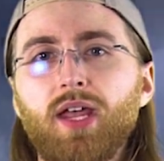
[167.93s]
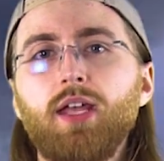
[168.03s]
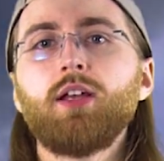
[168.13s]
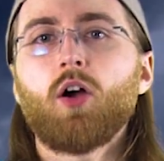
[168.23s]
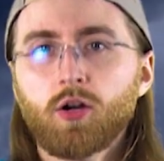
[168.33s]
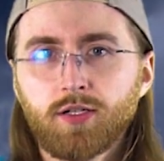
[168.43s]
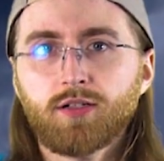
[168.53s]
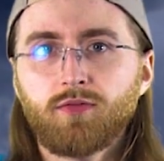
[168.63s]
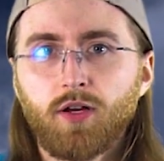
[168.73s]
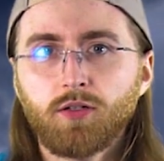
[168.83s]
paying
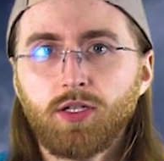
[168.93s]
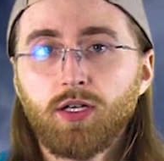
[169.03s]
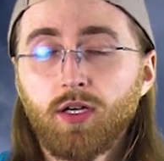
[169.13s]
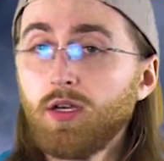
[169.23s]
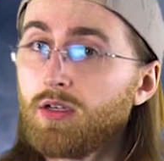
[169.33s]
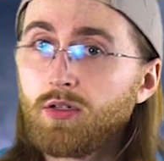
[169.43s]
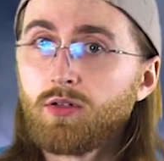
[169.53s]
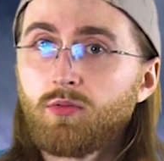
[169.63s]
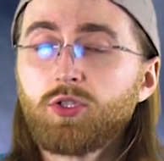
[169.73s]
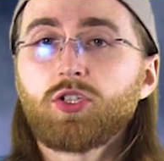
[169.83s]
artists fairly.
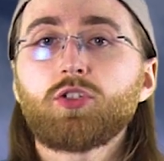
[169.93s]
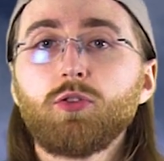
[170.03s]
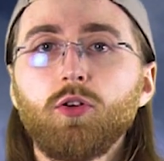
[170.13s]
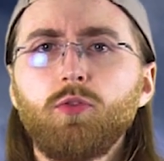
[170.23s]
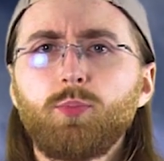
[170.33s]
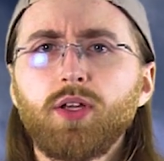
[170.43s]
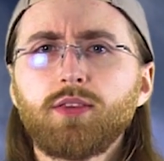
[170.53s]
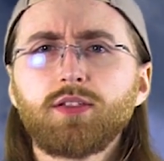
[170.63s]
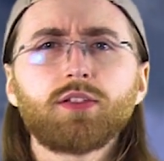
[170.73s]
Which is true, but this